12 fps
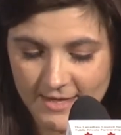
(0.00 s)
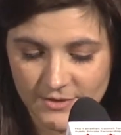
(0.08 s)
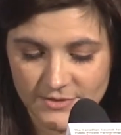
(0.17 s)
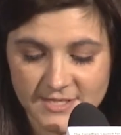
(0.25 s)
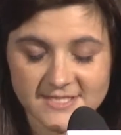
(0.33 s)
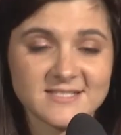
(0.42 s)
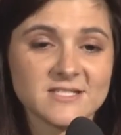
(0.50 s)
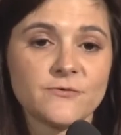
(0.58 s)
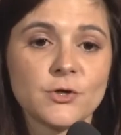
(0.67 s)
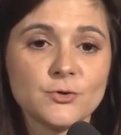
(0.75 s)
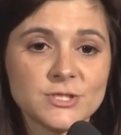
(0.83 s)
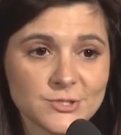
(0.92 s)
This is of
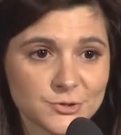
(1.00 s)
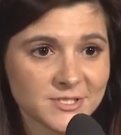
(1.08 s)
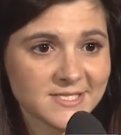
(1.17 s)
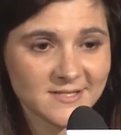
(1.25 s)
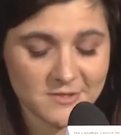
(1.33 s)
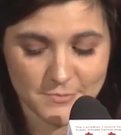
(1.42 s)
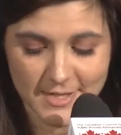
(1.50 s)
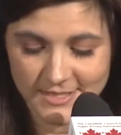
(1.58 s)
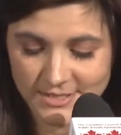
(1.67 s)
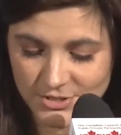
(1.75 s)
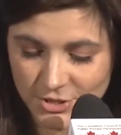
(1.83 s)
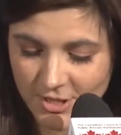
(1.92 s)
huge interest to the
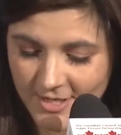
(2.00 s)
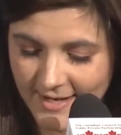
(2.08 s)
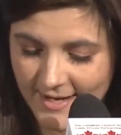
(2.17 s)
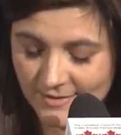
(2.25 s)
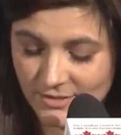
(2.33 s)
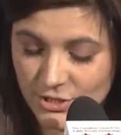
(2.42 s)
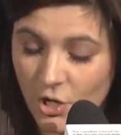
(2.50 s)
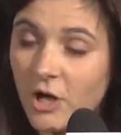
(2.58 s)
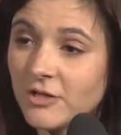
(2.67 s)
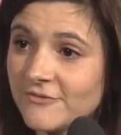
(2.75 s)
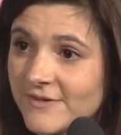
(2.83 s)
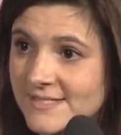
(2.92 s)
minister and to
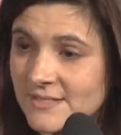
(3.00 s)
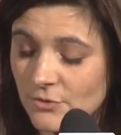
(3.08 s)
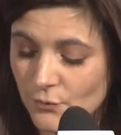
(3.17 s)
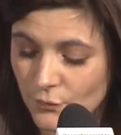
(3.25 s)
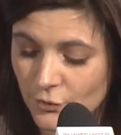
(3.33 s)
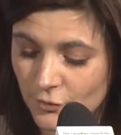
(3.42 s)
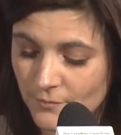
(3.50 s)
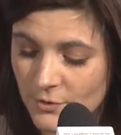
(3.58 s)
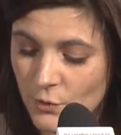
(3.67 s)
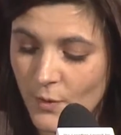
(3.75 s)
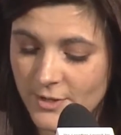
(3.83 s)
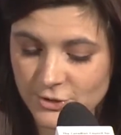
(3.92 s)
all of us in the room
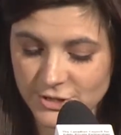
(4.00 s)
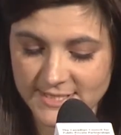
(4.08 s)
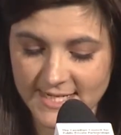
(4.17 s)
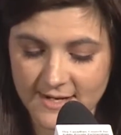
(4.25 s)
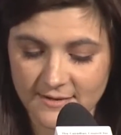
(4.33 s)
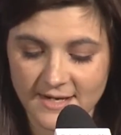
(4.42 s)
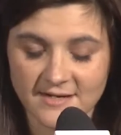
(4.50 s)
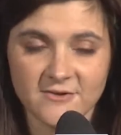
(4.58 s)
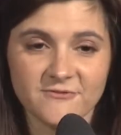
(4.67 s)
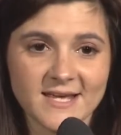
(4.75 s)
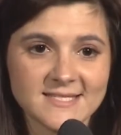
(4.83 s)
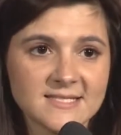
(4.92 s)
who understand that
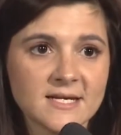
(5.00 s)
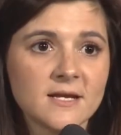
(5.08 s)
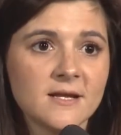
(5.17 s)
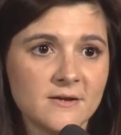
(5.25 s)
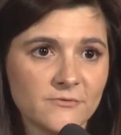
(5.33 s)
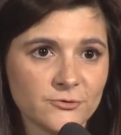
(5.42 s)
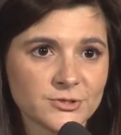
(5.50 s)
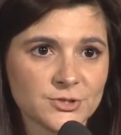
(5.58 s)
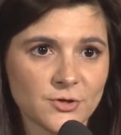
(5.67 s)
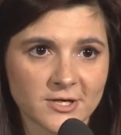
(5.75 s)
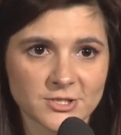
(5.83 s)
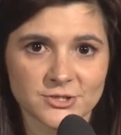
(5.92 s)
investing in
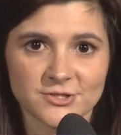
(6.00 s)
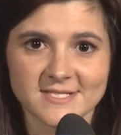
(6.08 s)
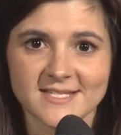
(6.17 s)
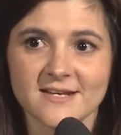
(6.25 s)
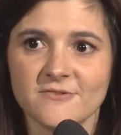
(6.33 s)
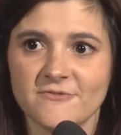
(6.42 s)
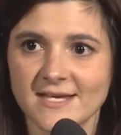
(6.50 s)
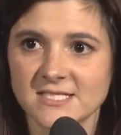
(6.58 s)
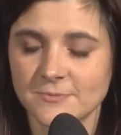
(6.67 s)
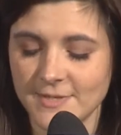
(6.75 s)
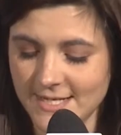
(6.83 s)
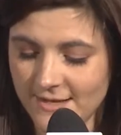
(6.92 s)
infrastructure is an
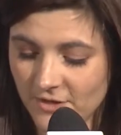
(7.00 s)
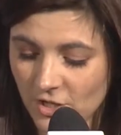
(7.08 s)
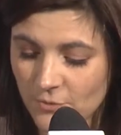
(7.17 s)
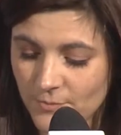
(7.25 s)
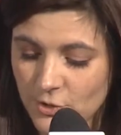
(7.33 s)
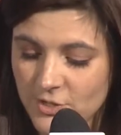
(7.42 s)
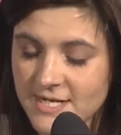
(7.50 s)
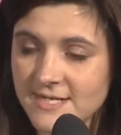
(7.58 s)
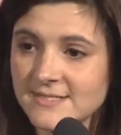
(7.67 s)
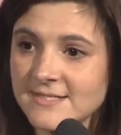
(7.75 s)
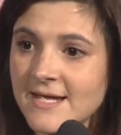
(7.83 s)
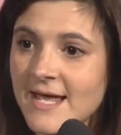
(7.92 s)
investment in the
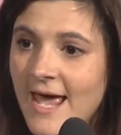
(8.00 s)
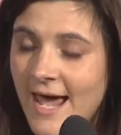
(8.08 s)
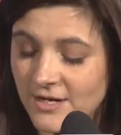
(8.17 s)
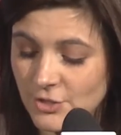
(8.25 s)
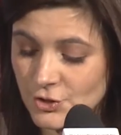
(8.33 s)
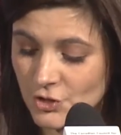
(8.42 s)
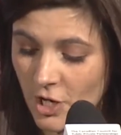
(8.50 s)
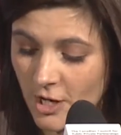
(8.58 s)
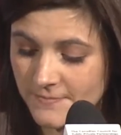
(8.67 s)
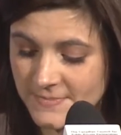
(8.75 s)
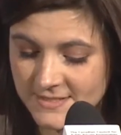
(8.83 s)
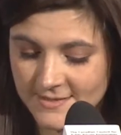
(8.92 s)
communities and in
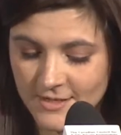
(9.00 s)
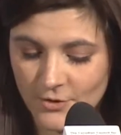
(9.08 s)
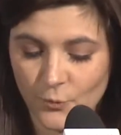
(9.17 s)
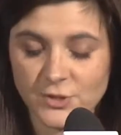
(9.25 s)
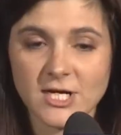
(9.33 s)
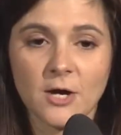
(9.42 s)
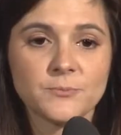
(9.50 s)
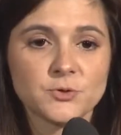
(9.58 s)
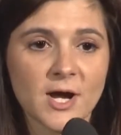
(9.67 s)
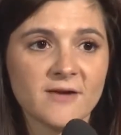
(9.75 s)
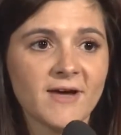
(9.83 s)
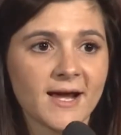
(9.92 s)
jobs, which help
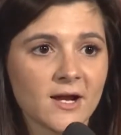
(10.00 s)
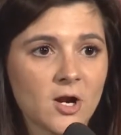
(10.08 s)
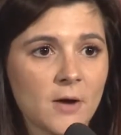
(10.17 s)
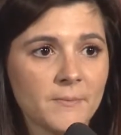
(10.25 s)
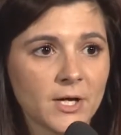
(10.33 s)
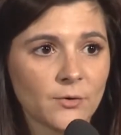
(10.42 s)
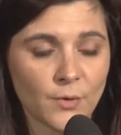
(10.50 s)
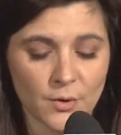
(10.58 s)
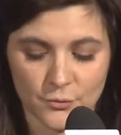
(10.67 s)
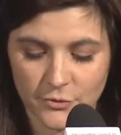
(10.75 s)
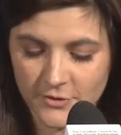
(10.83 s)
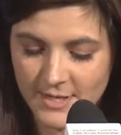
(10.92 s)
drive economic
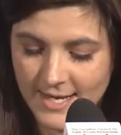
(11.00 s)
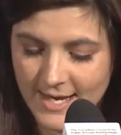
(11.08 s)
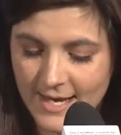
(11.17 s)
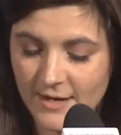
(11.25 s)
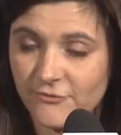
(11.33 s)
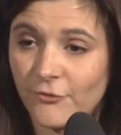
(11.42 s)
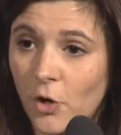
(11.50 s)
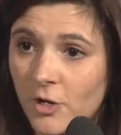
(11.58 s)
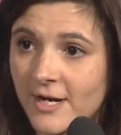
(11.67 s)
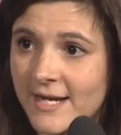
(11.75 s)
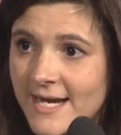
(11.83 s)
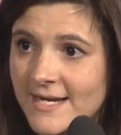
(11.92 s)
growth uh, for all
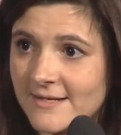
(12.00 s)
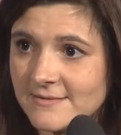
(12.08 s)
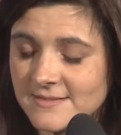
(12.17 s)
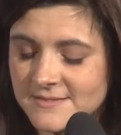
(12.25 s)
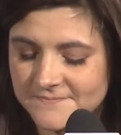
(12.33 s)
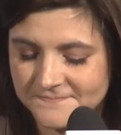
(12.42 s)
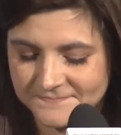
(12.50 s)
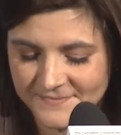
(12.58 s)
Canadians.